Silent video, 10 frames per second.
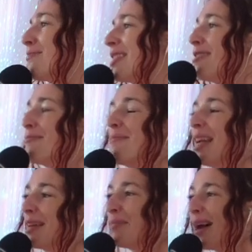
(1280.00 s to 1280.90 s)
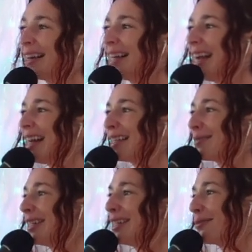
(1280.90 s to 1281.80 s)
I'm here making a
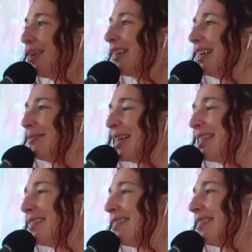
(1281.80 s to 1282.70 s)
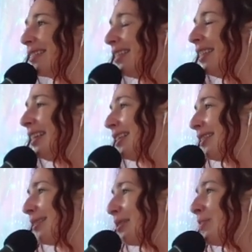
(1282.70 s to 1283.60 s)
podcast while he's walking my dog
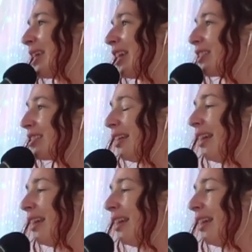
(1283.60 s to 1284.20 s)
on the beach.